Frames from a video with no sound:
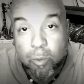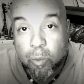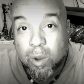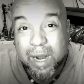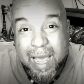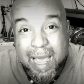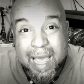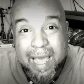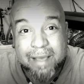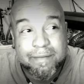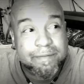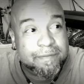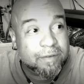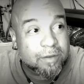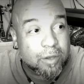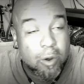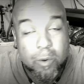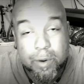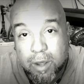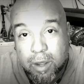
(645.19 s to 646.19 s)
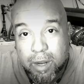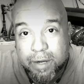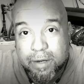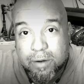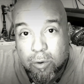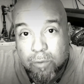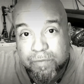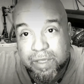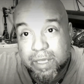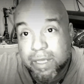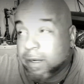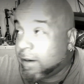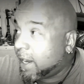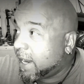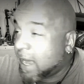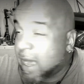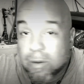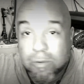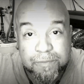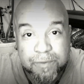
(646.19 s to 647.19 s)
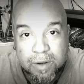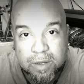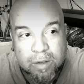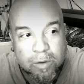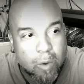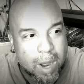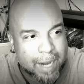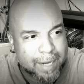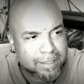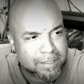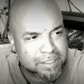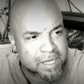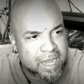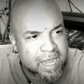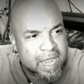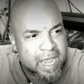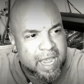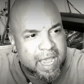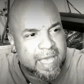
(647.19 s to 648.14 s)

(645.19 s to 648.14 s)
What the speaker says: what I have going on over here at Aquatics.